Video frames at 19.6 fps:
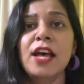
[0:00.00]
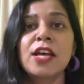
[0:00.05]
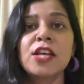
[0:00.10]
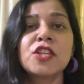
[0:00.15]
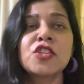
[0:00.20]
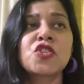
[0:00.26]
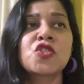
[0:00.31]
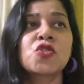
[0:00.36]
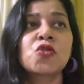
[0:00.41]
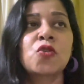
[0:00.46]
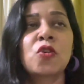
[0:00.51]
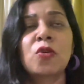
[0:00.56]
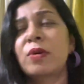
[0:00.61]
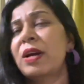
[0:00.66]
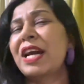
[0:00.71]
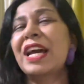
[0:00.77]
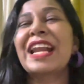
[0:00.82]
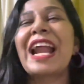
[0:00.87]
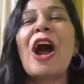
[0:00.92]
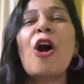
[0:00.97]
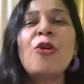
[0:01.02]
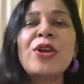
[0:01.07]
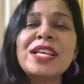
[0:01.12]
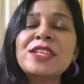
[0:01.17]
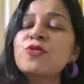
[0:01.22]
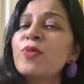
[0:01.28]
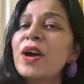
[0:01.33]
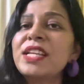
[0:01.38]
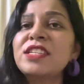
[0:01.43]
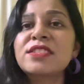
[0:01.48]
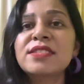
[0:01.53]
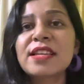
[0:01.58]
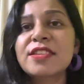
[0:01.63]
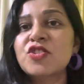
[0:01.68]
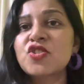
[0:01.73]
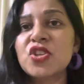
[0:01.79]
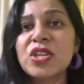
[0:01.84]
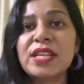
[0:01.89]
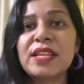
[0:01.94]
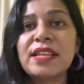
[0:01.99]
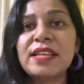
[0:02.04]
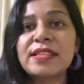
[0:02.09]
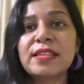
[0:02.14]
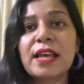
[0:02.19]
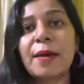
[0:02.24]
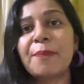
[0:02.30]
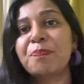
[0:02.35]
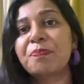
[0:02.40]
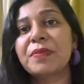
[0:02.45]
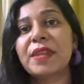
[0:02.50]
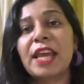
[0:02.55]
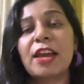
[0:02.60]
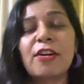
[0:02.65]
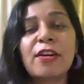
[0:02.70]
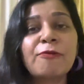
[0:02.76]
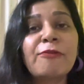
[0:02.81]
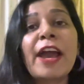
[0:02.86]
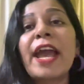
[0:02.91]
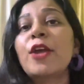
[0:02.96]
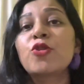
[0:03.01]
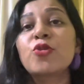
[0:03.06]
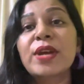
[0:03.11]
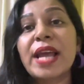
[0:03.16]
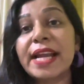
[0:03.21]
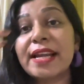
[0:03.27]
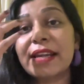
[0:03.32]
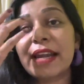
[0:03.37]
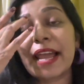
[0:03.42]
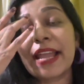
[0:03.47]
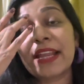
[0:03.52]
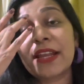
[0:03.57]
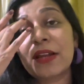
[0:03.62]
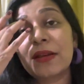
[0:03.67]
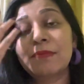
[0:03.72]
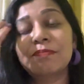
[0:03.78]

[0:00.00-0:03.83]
So Crown is one such series where you get like